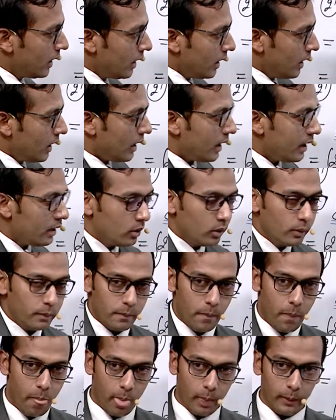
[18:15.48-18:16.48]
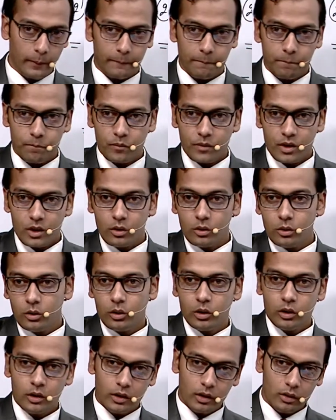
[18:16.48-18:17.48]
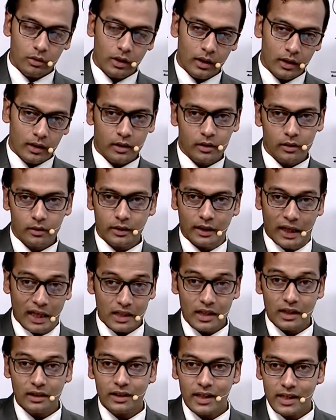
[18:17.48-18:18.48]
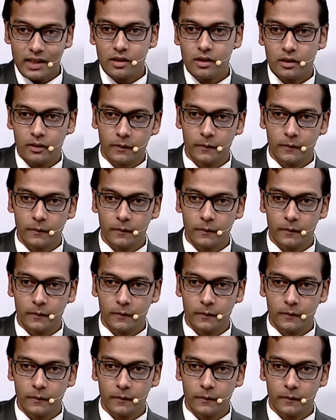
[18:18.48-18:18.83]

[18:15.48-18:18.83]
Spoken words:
I hope so you are getting this.